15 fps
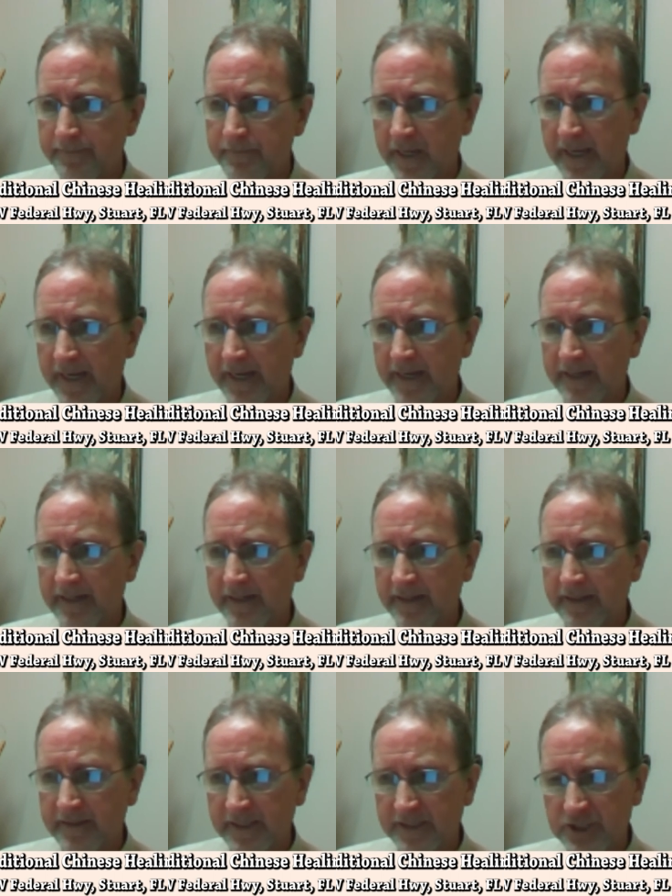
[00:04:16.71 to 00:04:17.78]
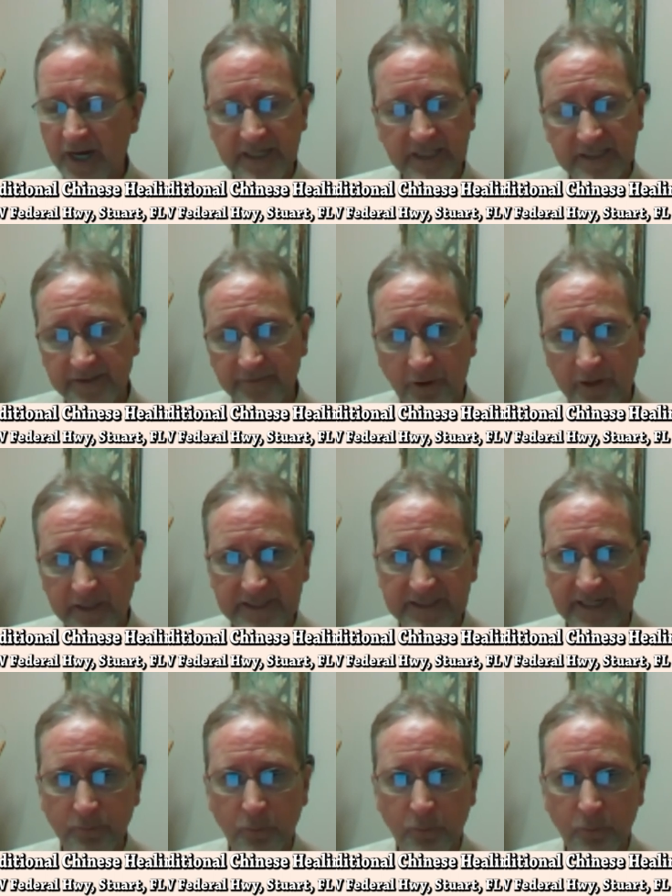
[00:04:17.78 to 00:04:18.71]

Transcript: And the Chinese have always said,